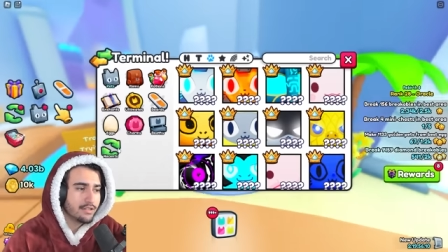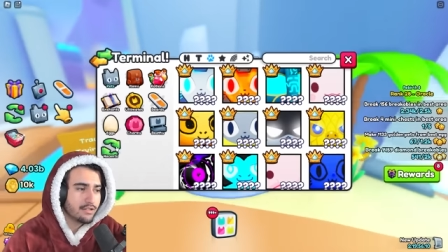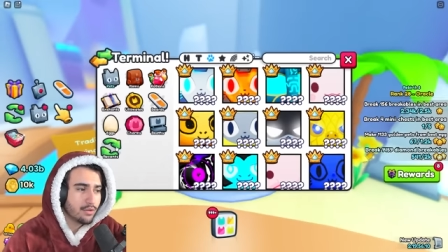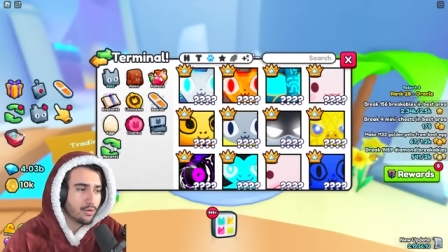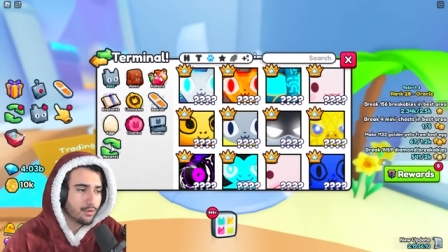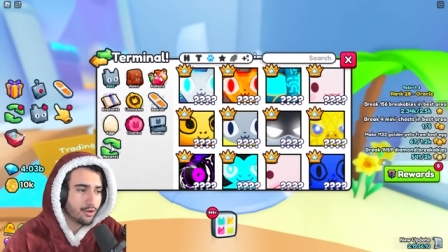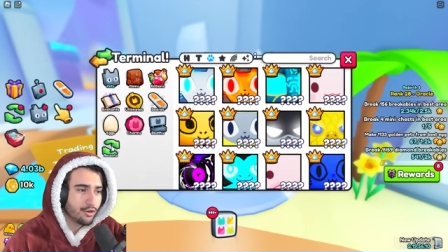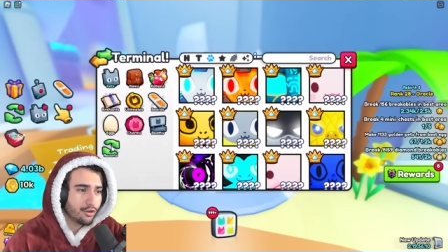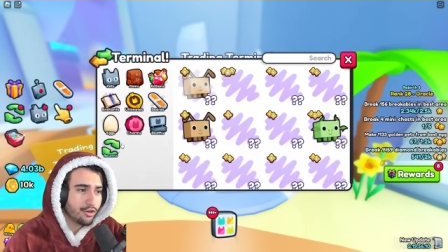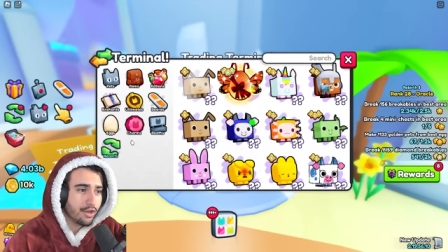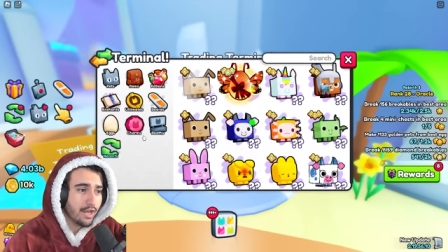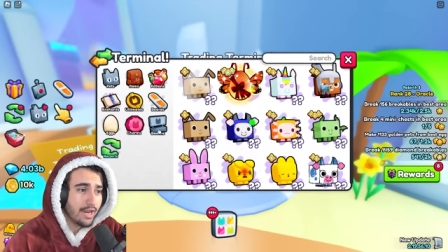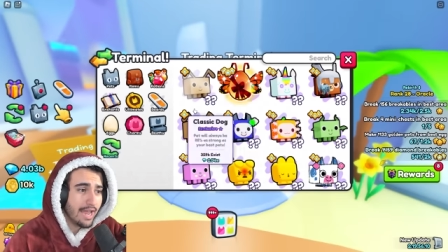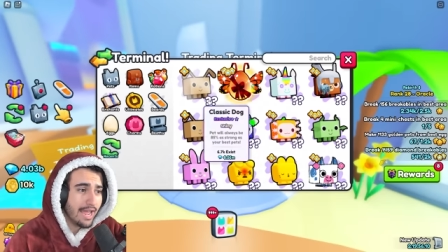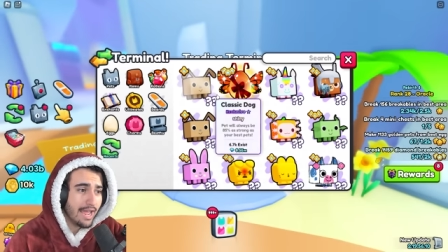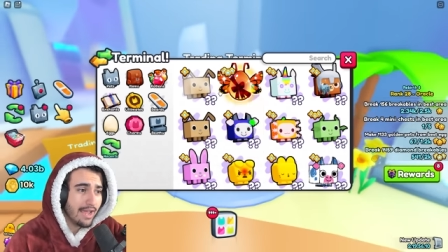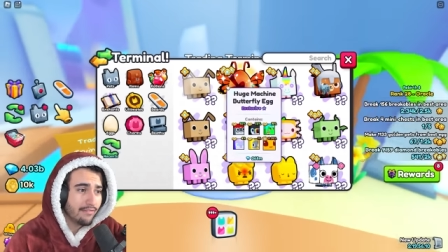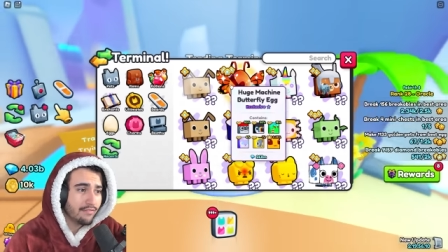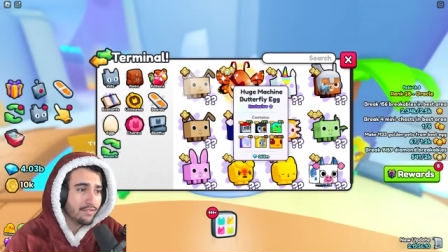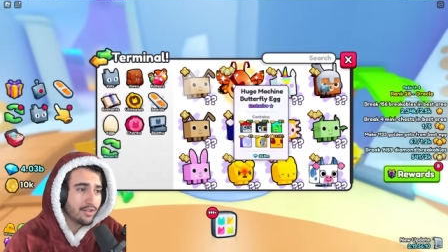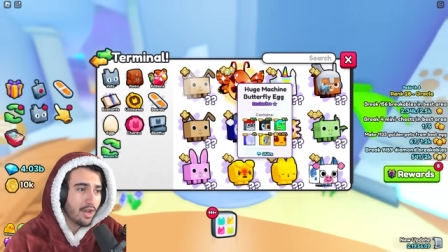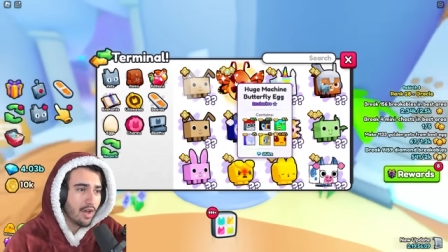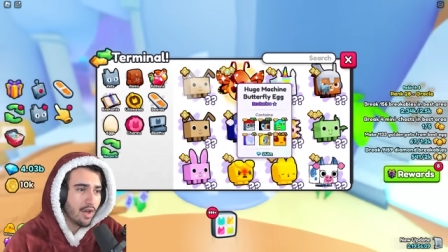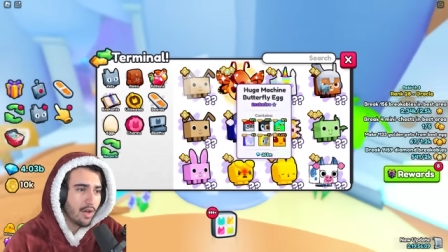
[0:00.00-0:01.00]
so you're going to
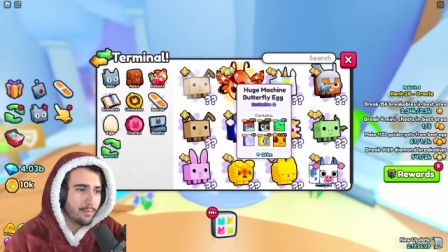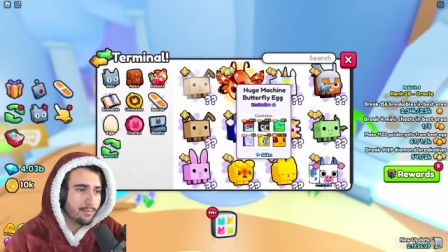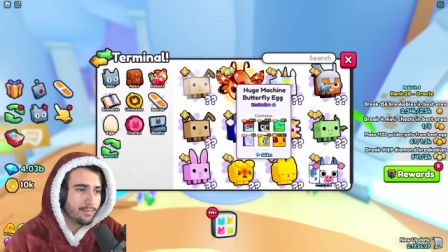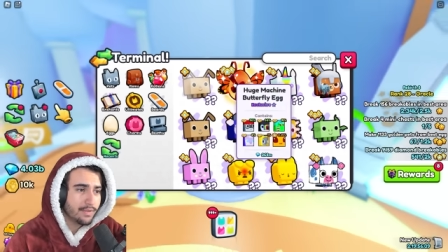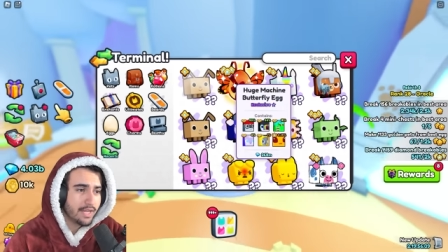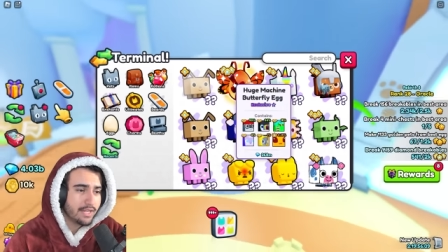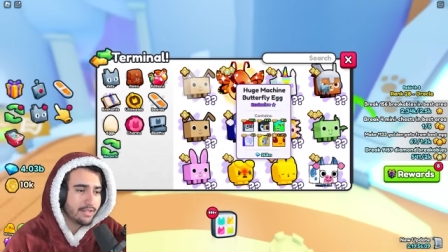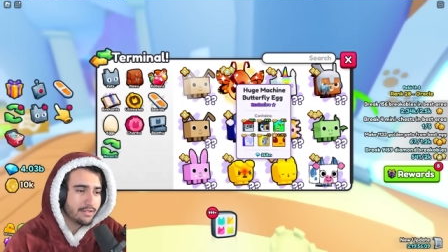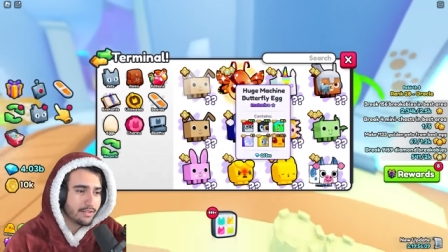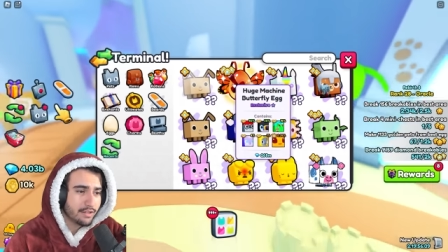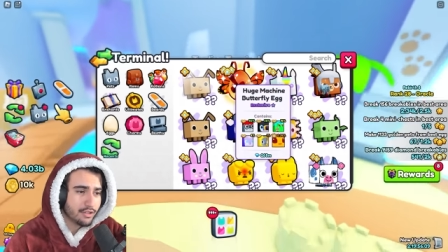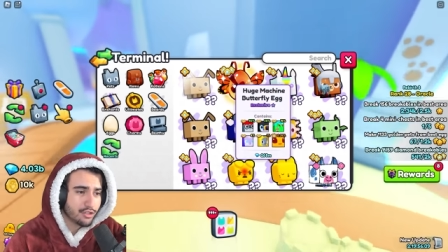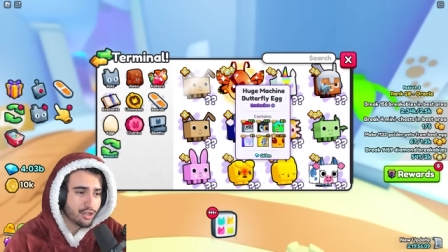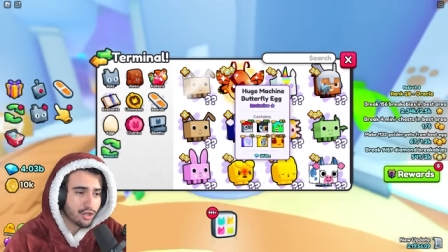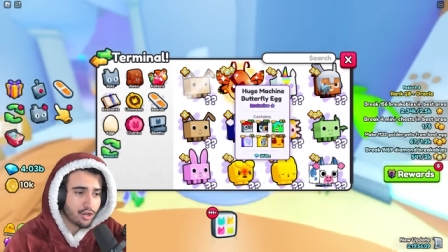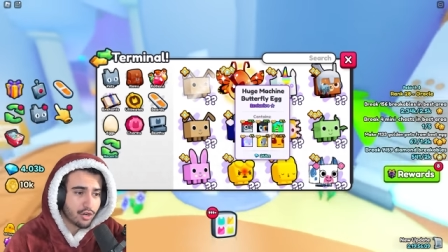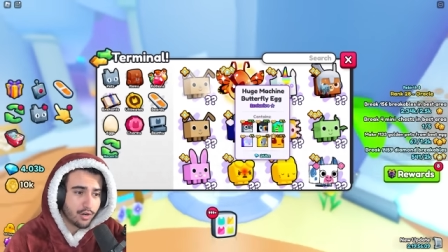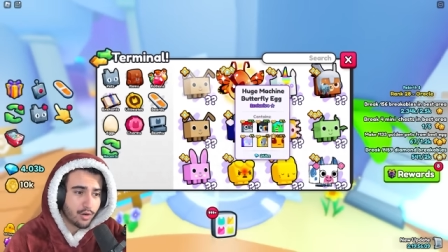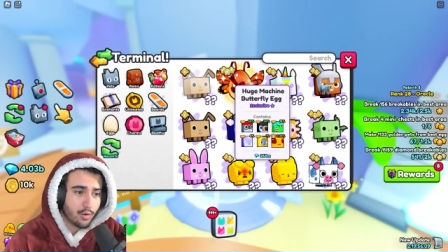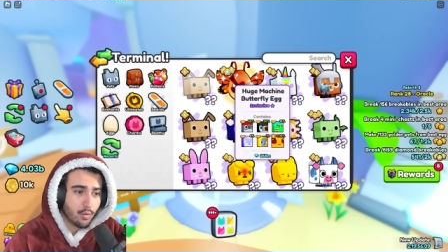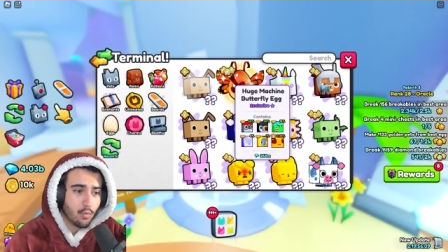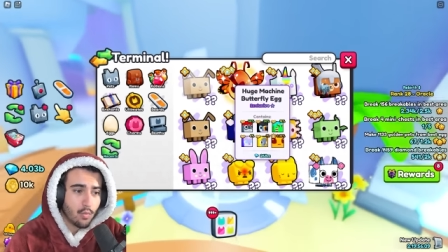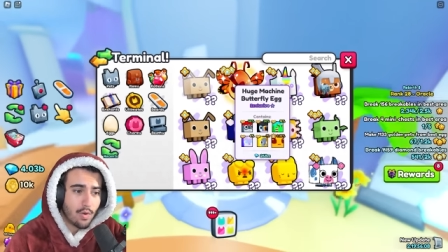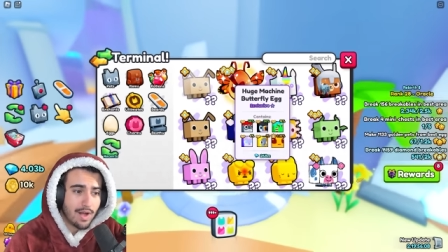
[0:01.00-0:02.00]
have to update the
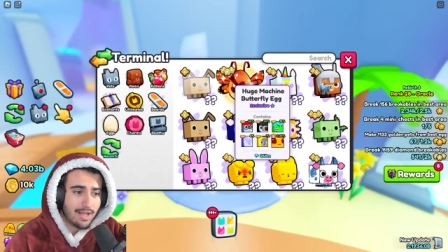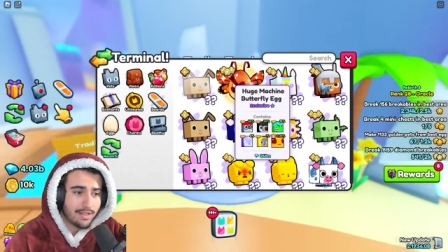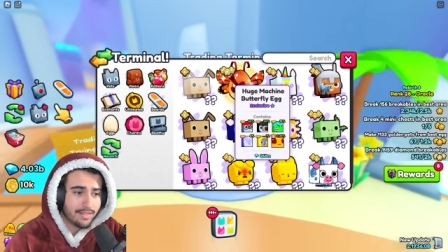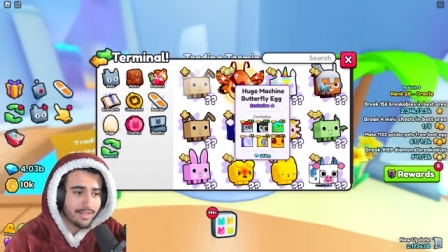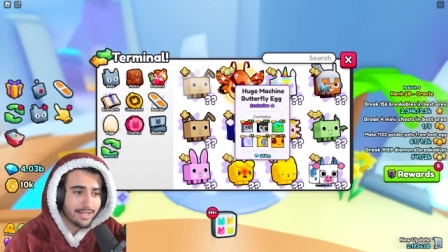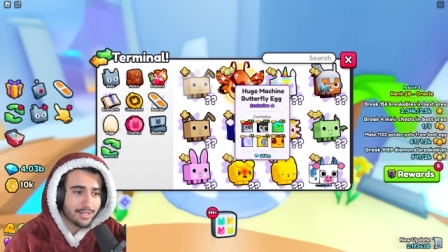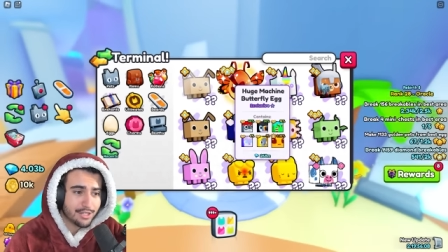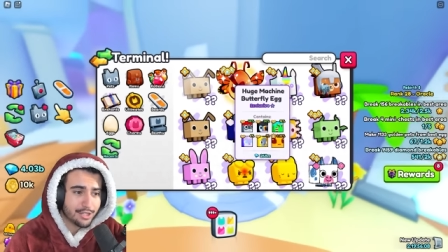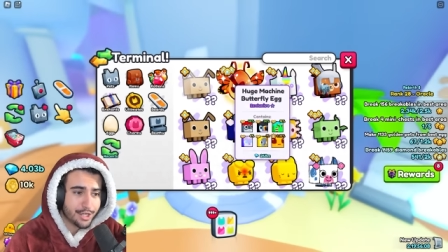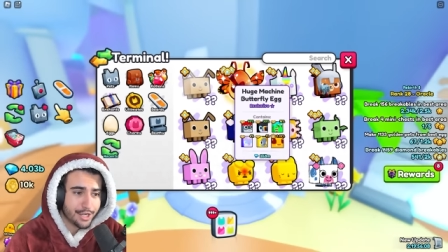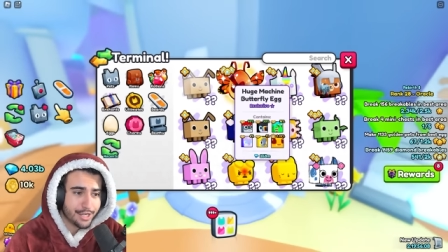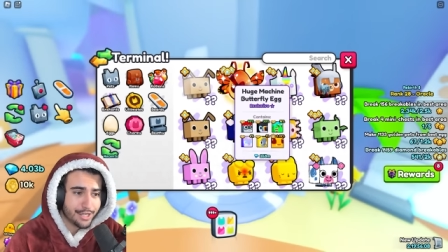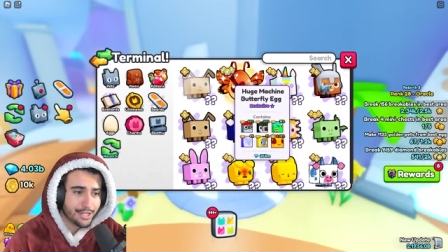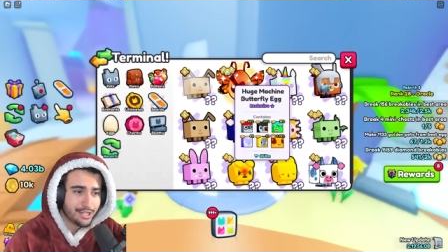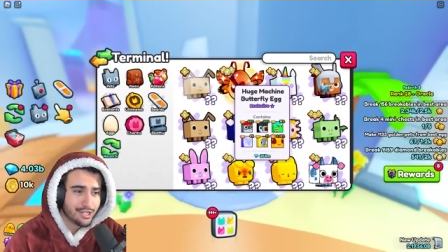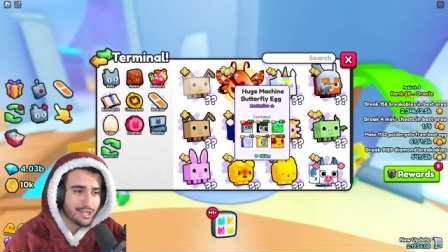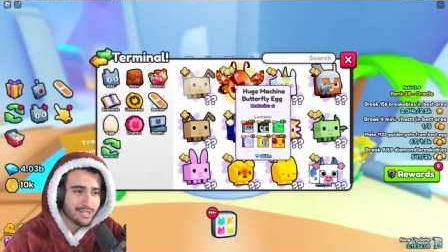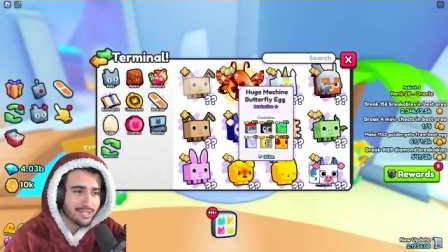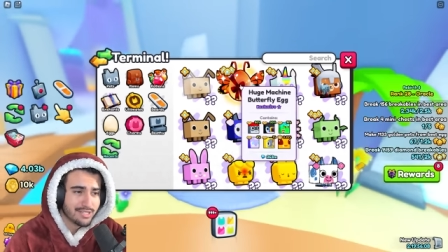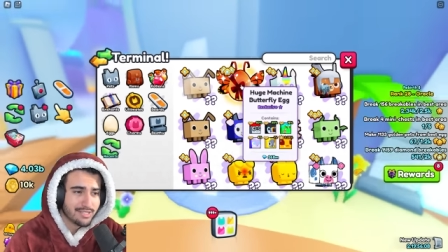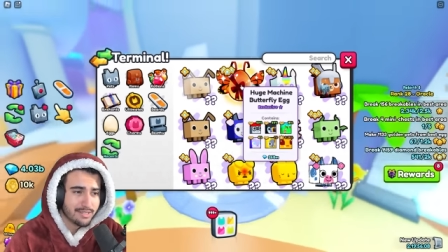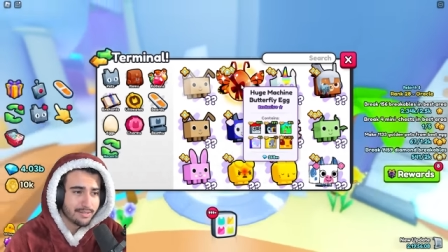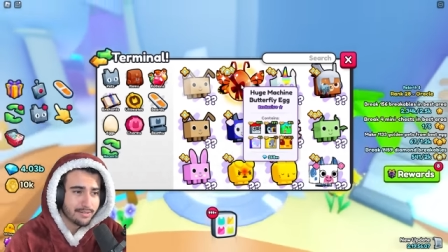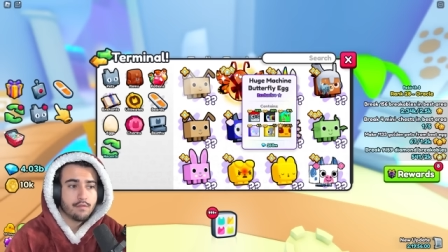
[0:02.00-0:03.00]
chart while that
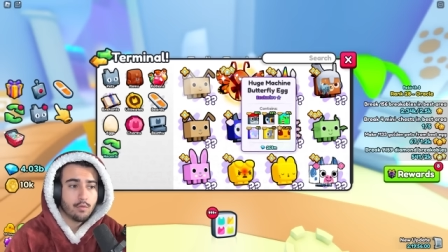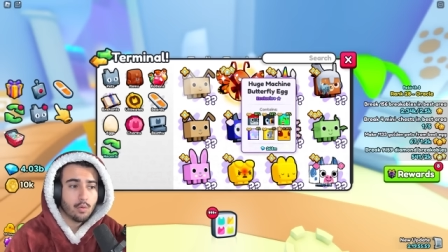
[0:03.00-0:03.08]
changes.